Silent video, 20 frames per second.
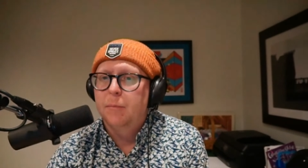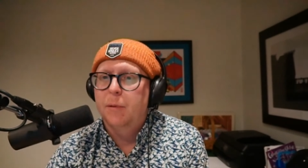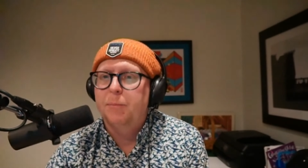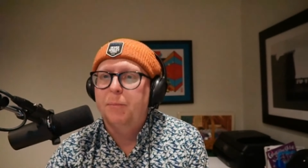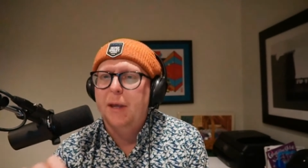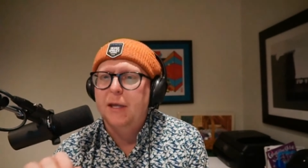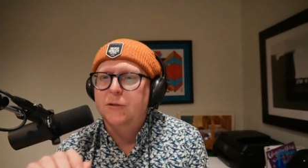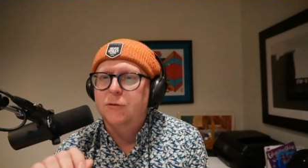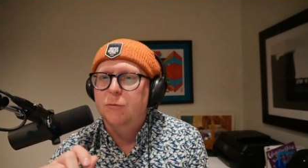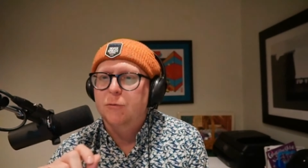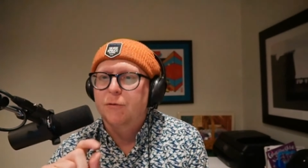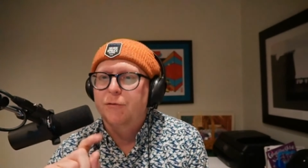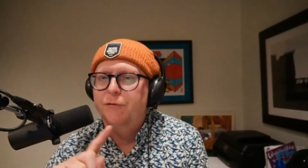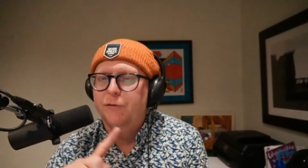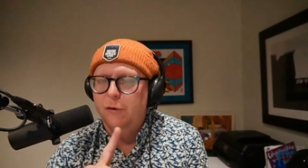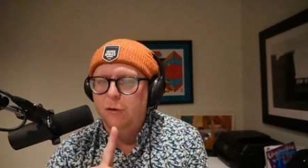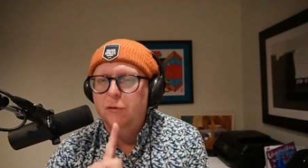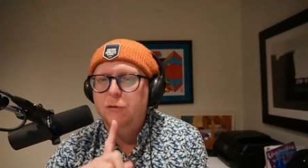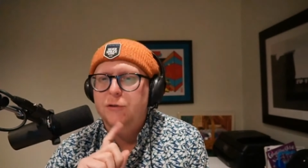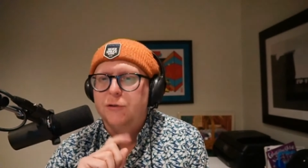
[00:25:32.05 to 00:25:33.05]
But Bates
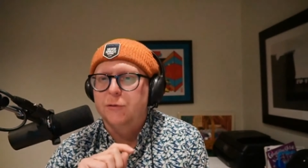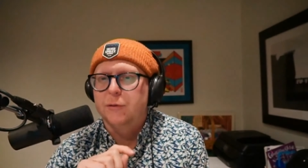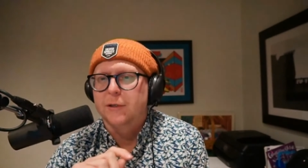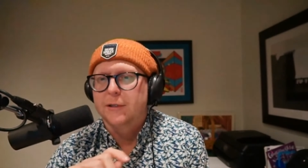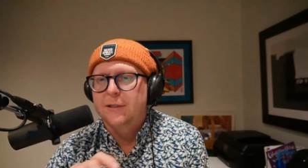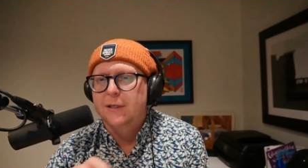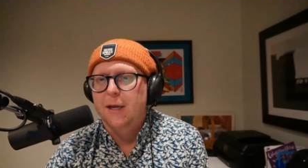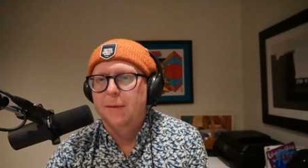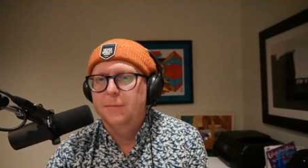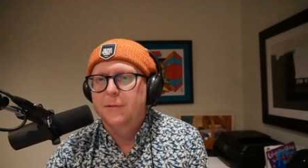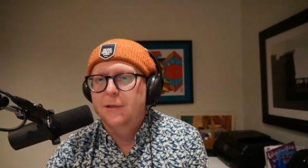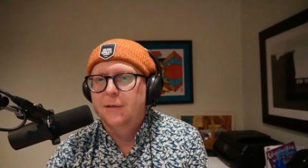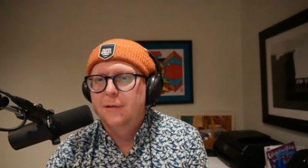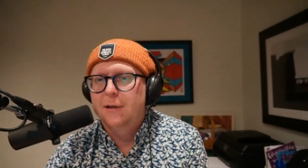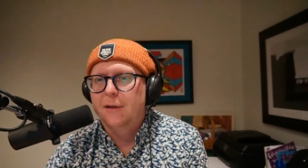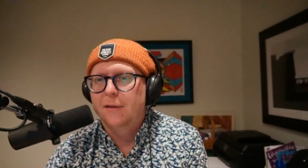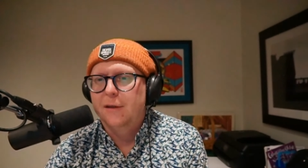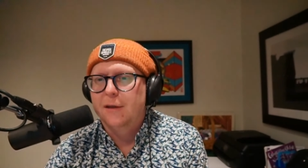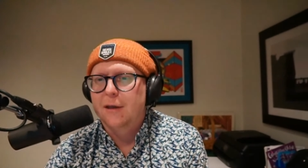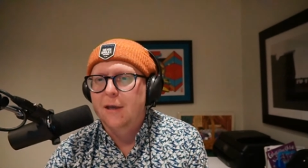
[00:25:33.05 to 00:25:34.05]
refused to accept
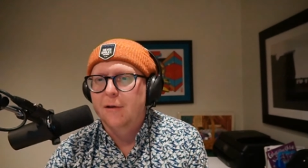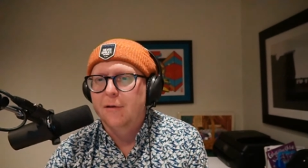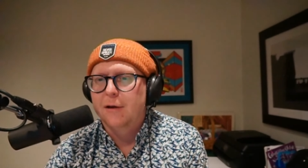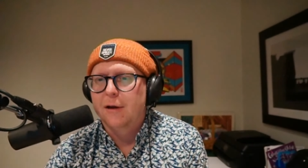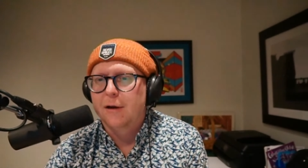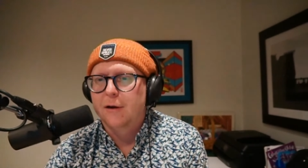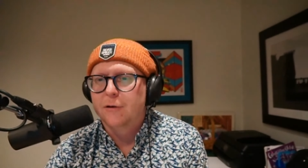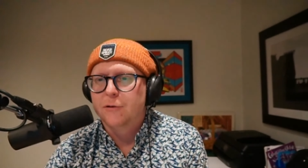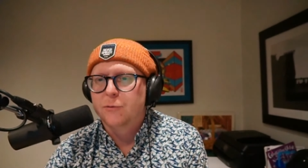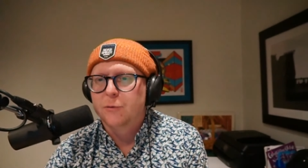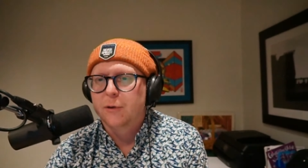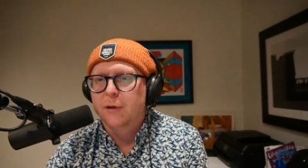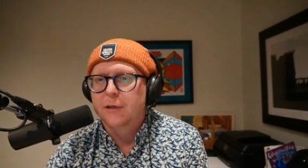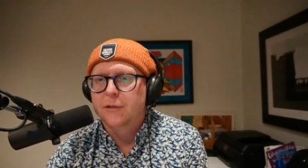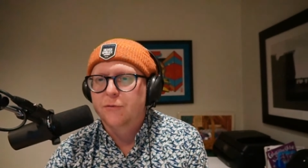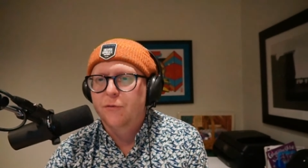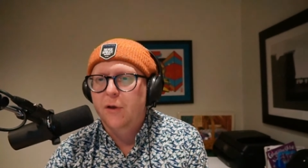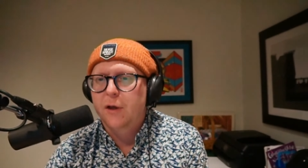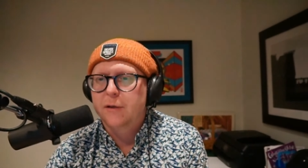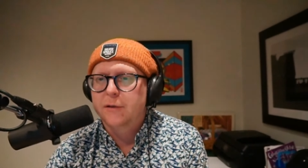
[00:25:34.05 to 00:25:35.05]
that the accounting errors were
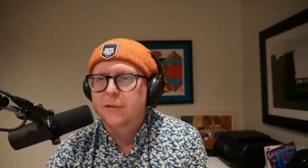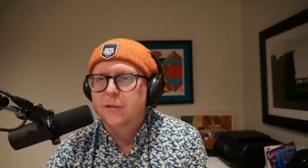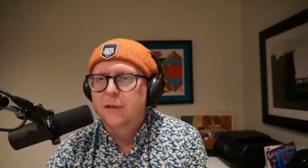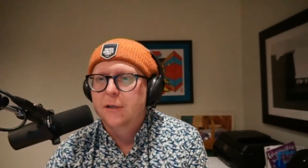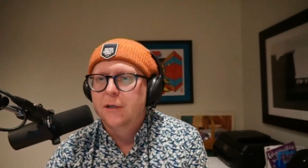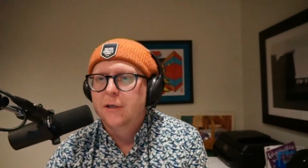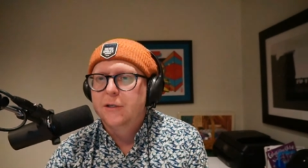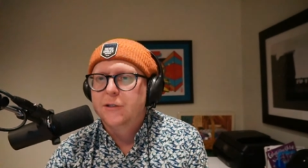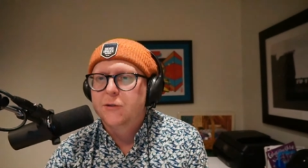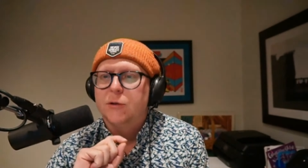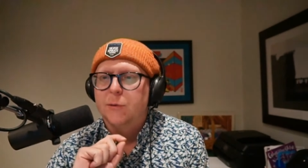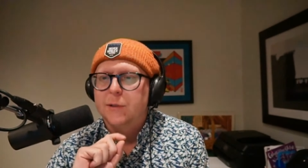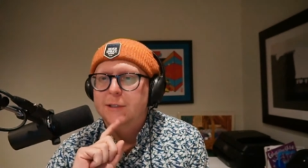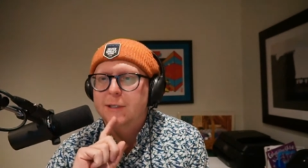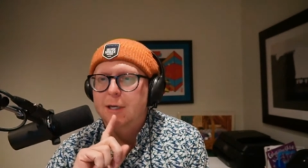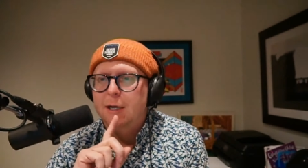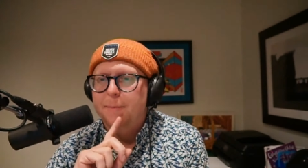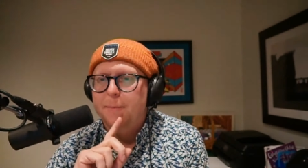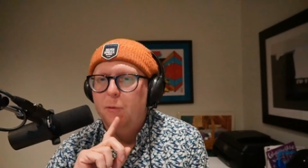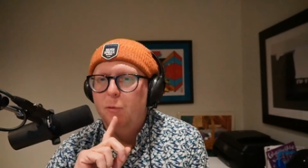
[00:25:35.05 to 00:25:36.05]
his fault so he
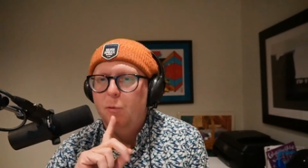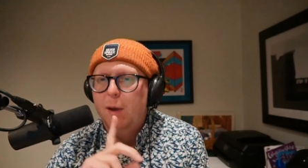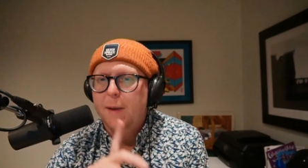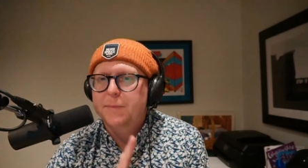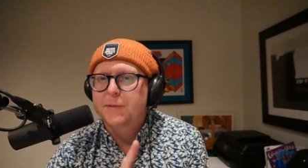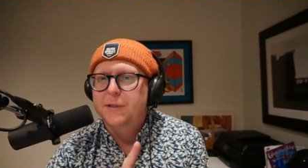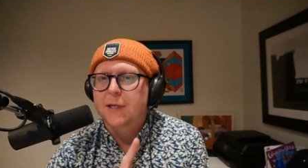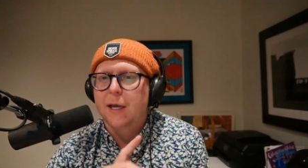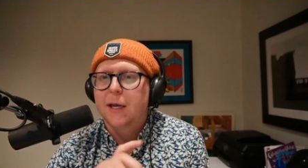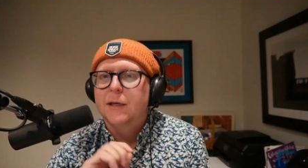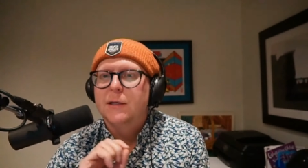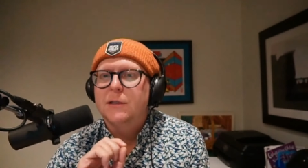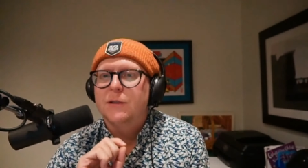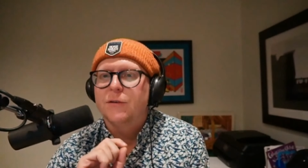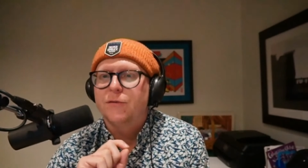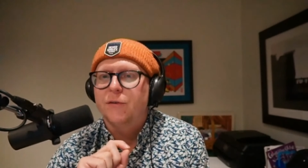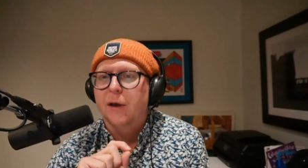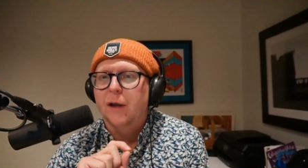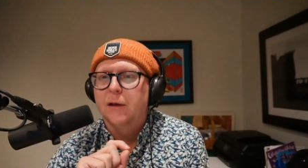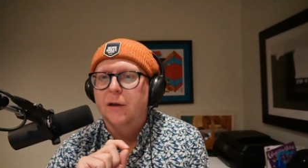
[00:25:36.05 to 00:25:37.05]
set up a website
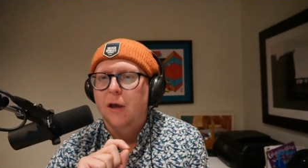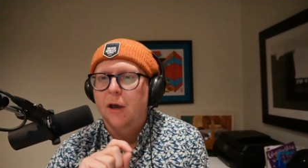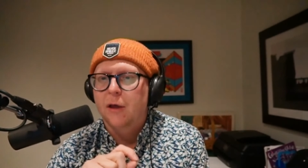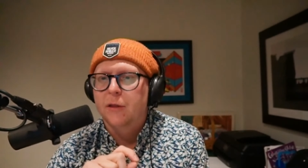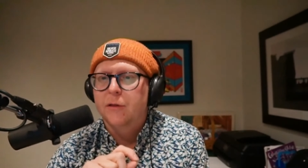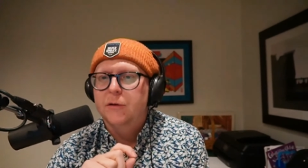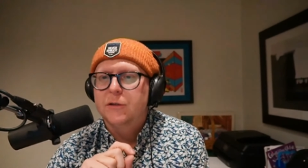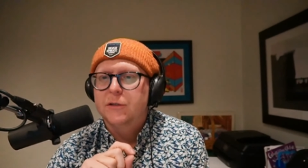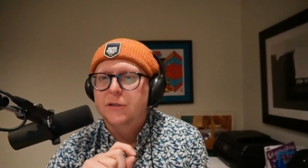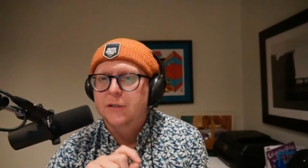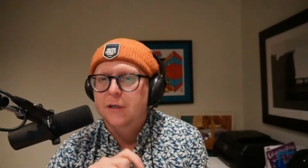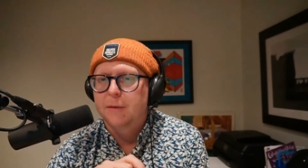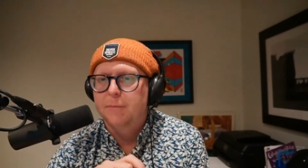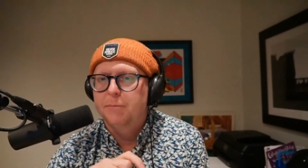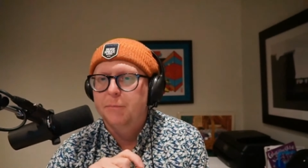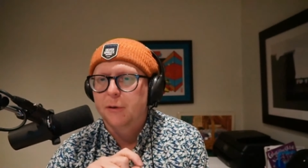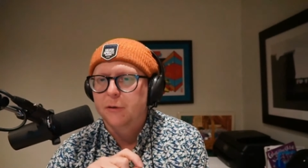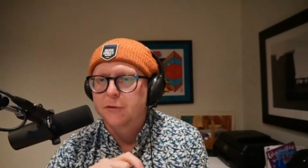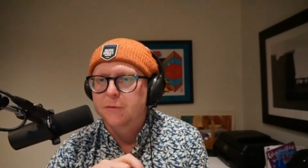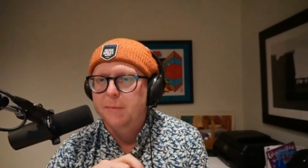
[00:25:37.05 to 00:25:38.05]
to find other
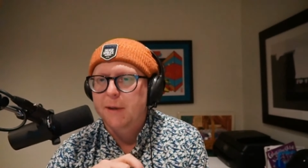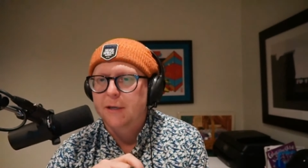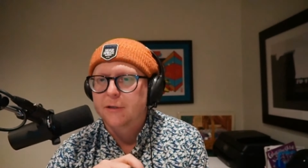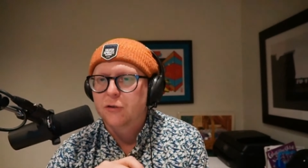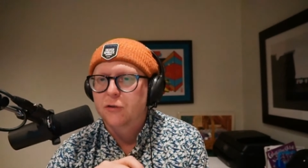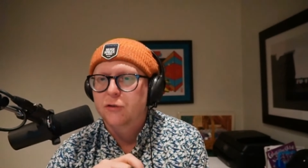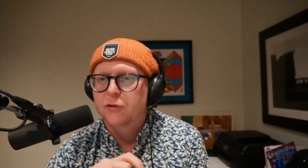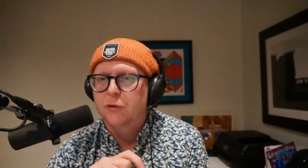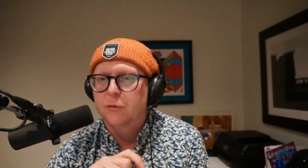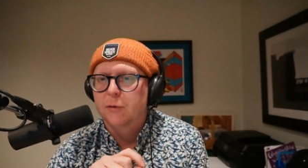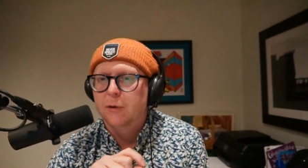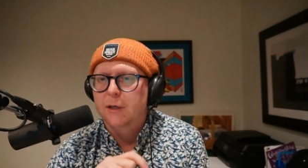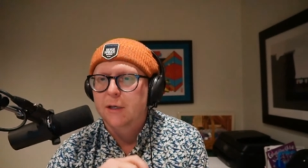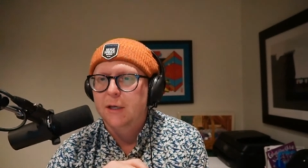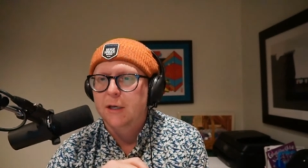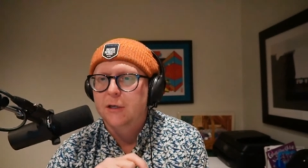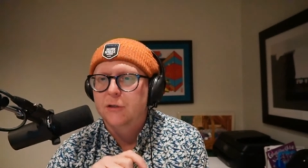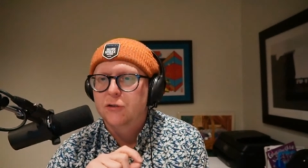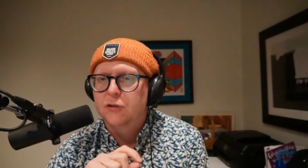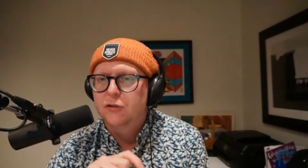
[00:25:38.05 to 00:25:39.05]
sub postmasters who were
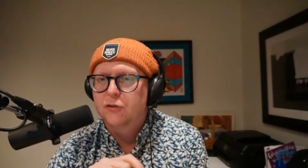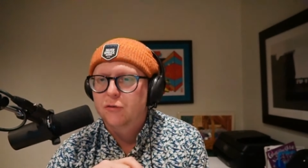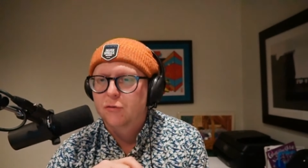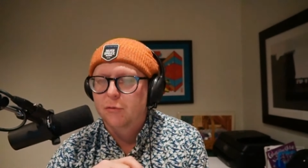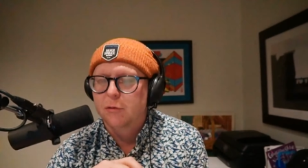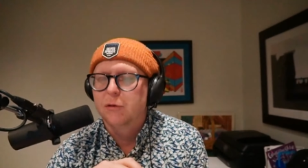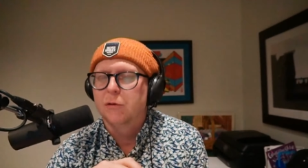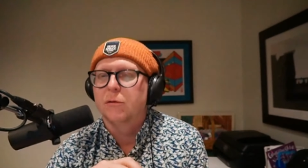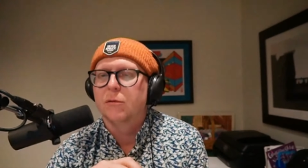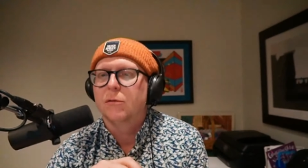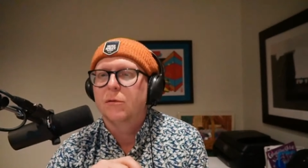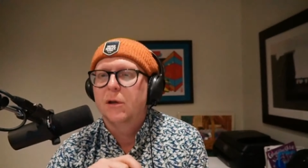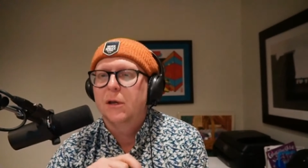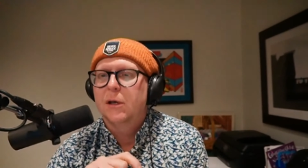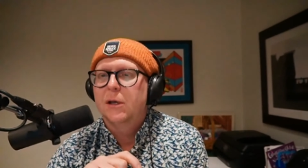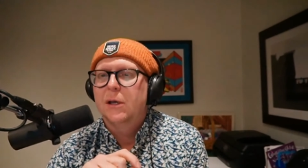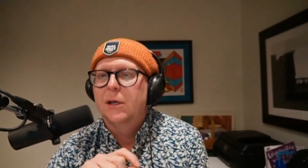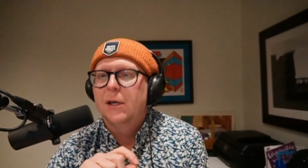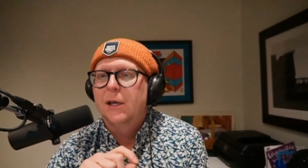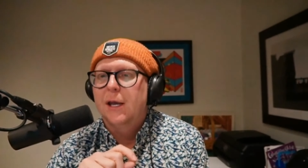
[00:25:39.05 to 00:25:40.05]
getting screwed,